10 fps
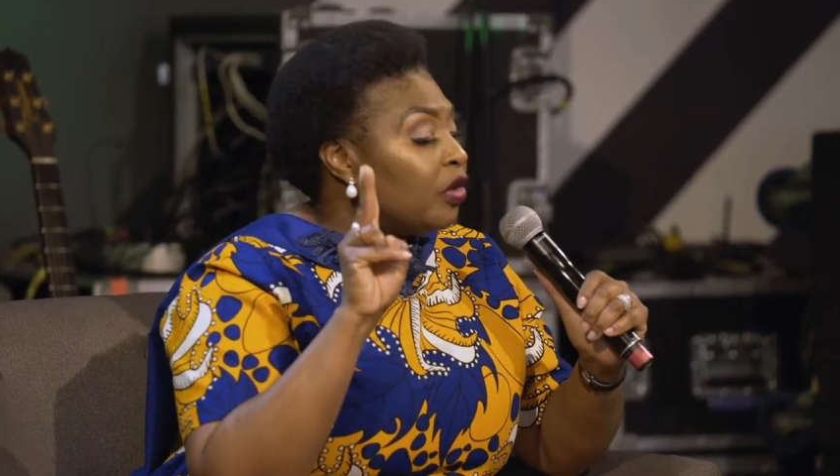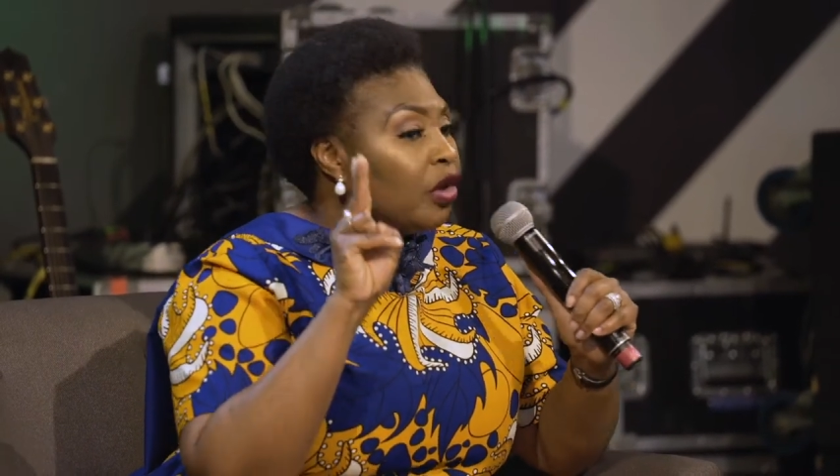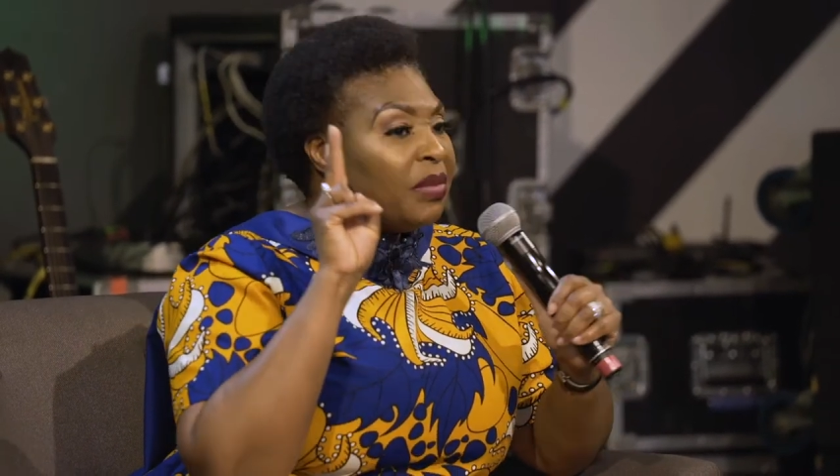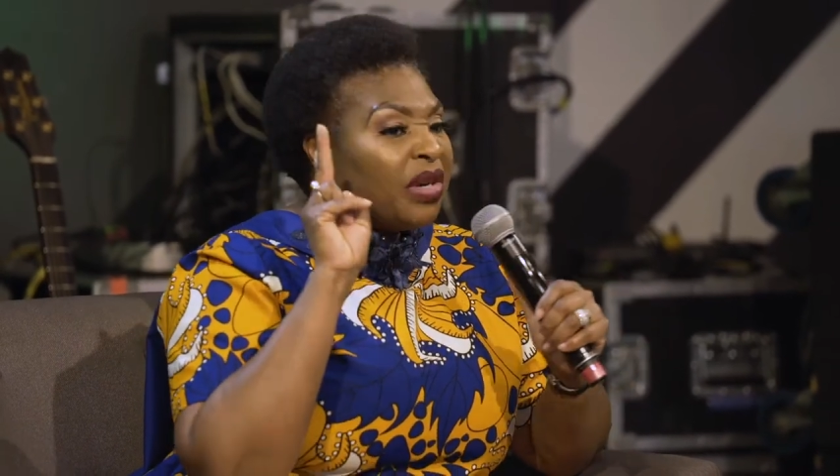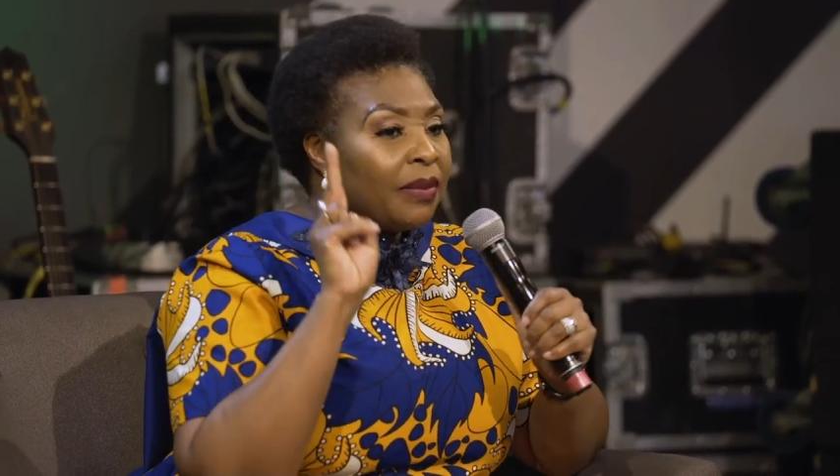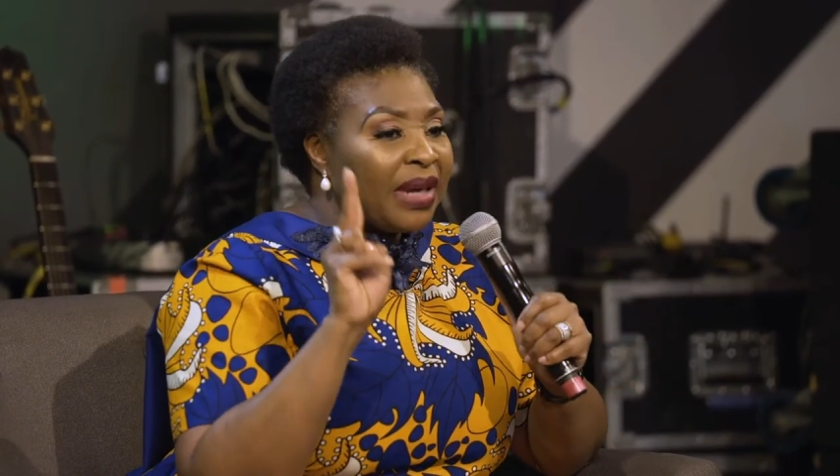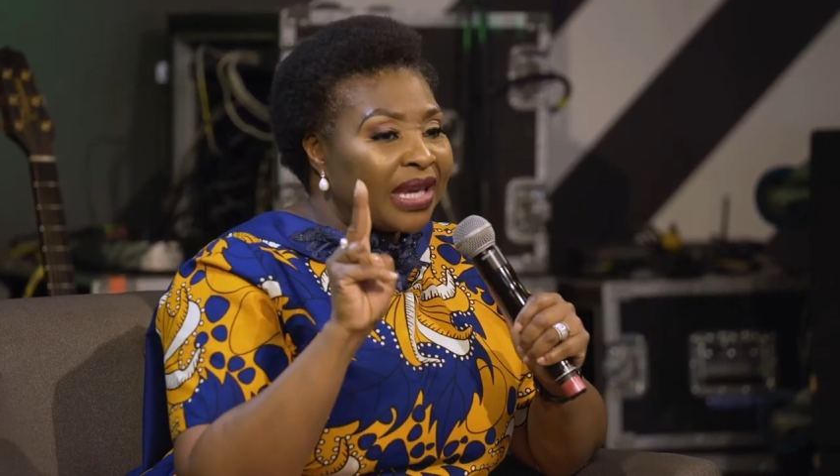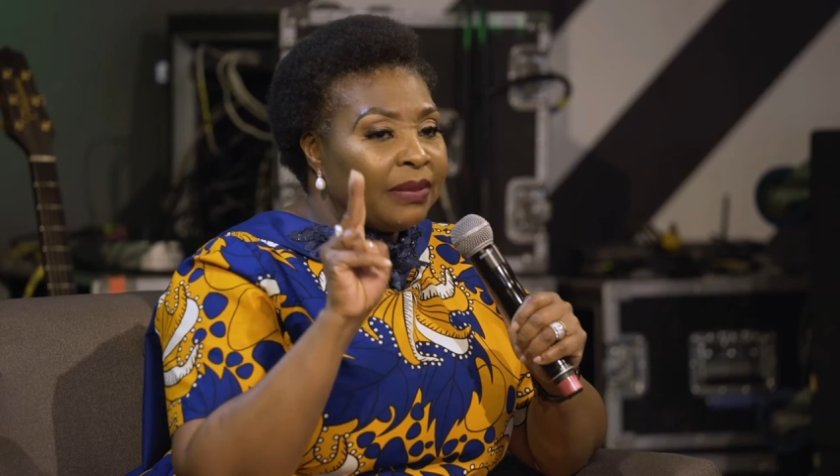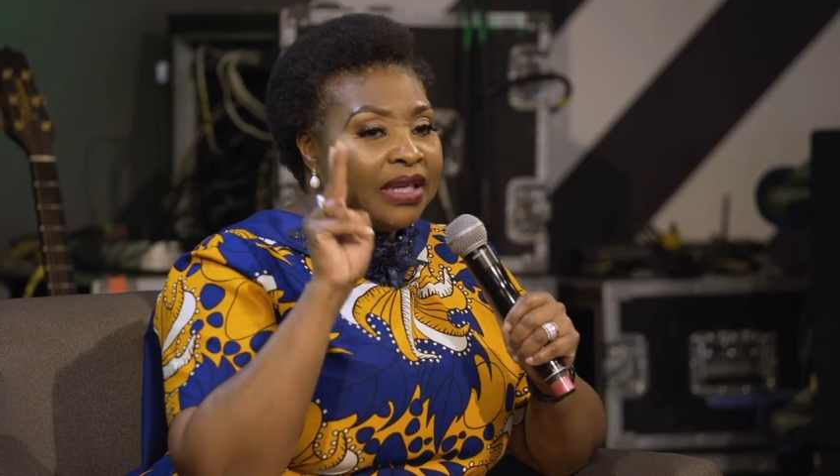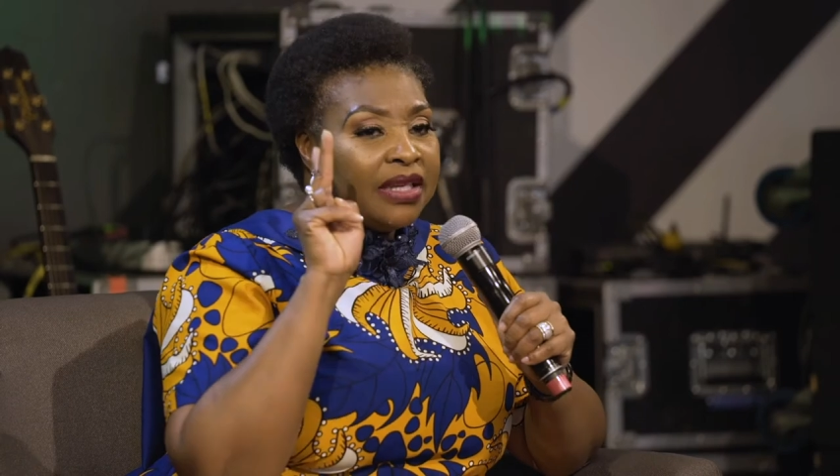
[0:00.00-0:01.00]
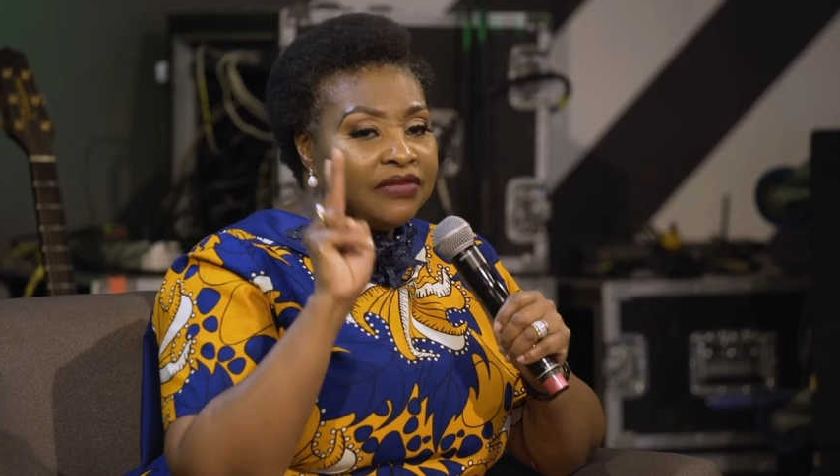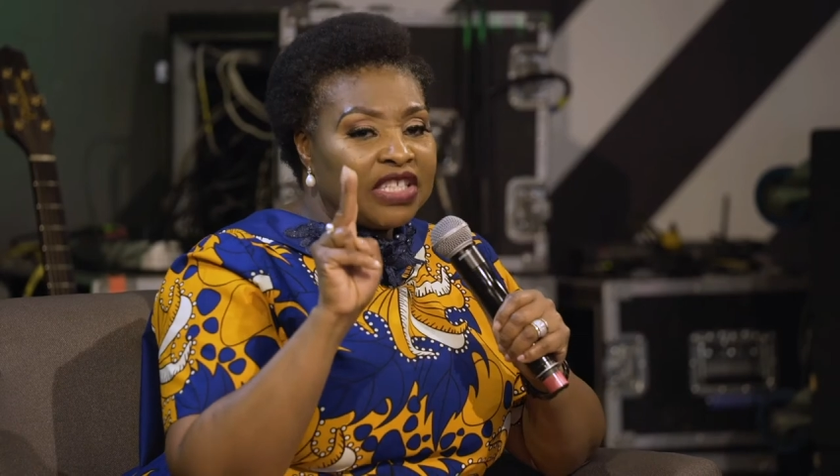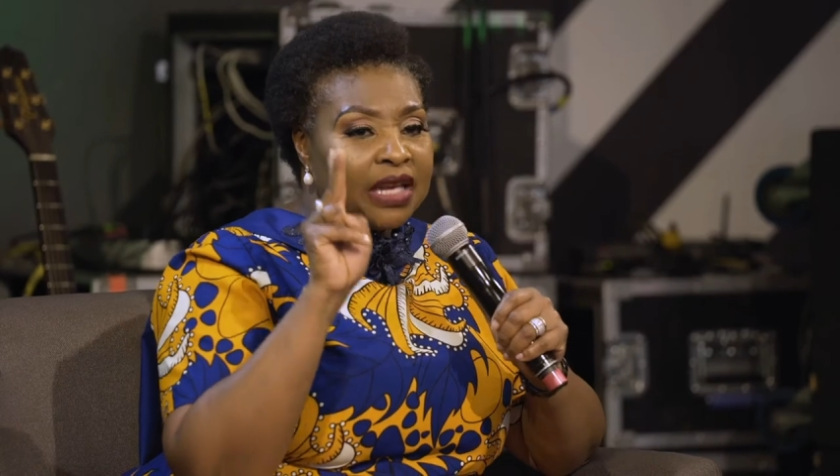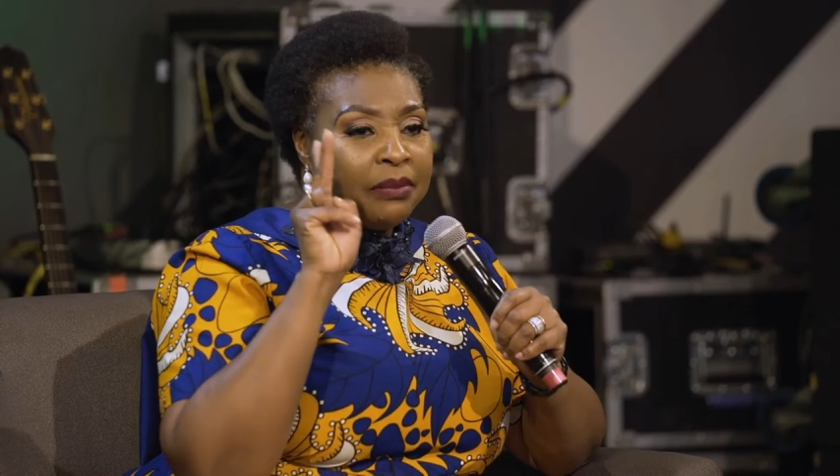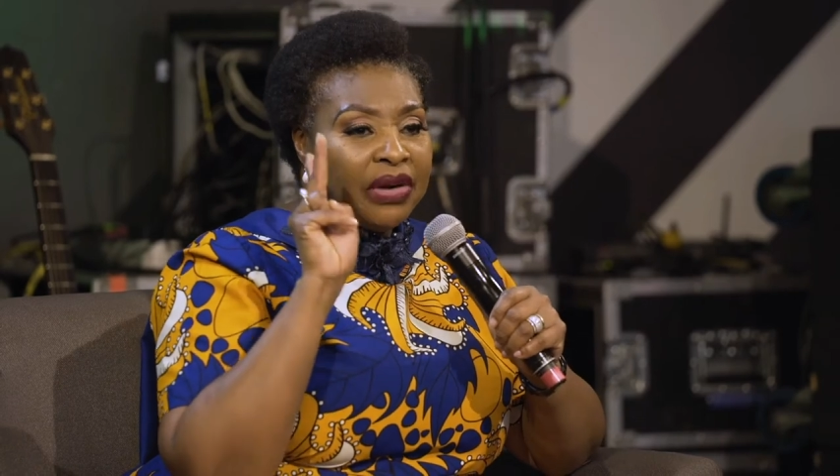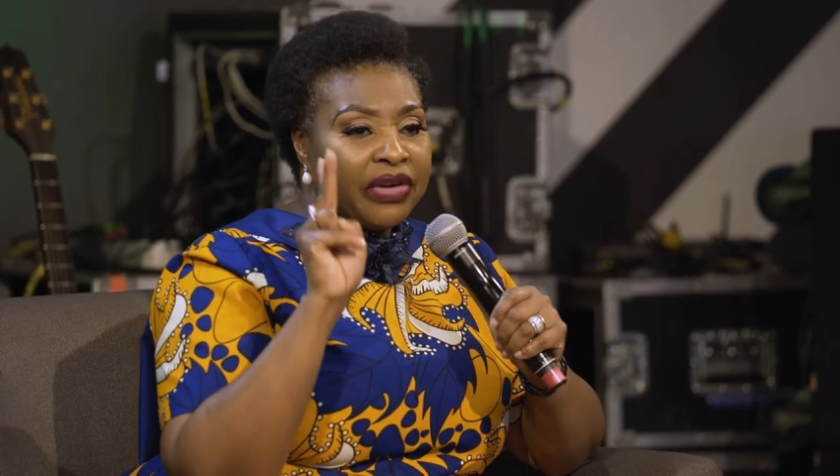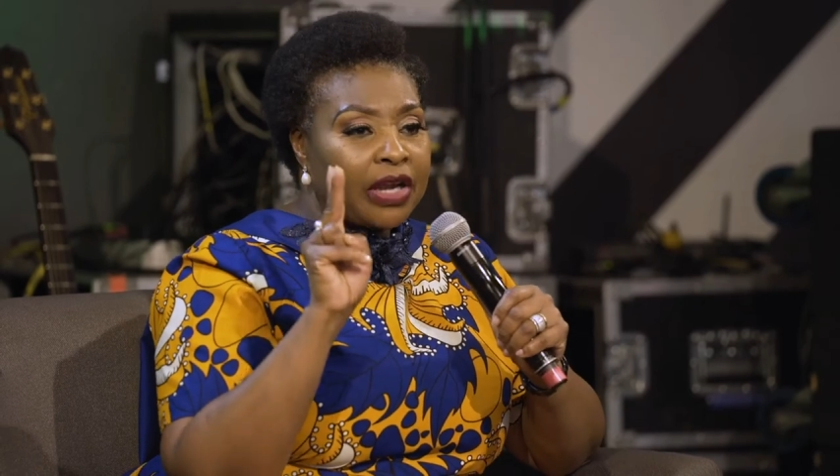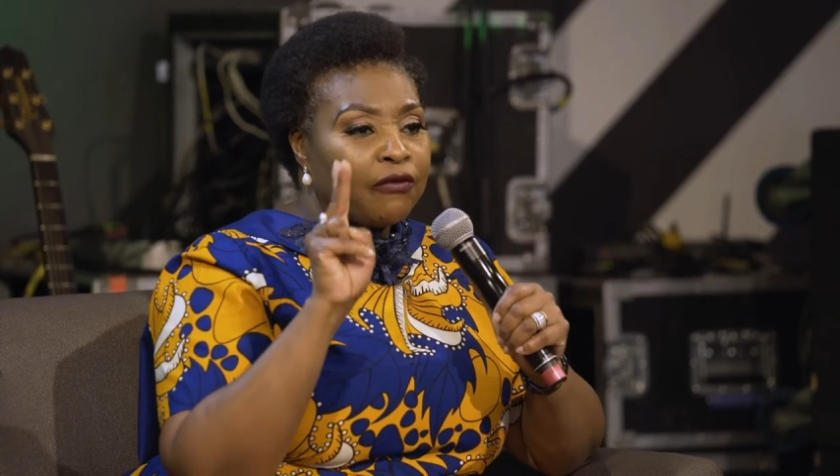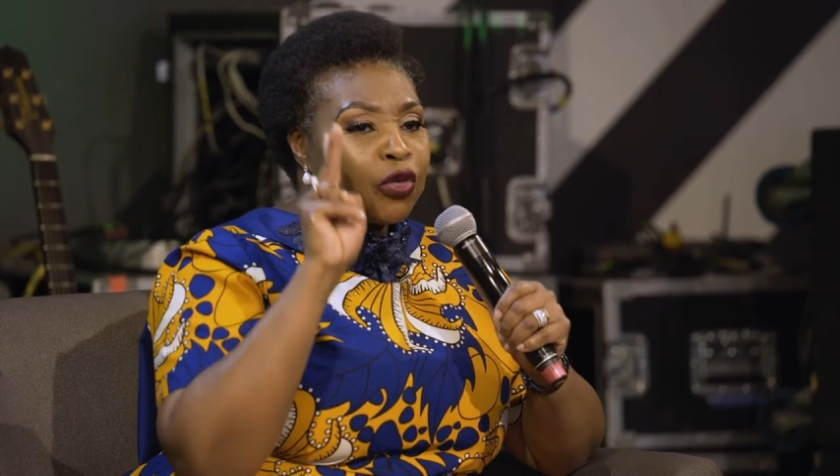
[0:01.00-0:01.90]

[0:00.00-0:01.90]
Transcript: You know, Miriam Makeba lived in America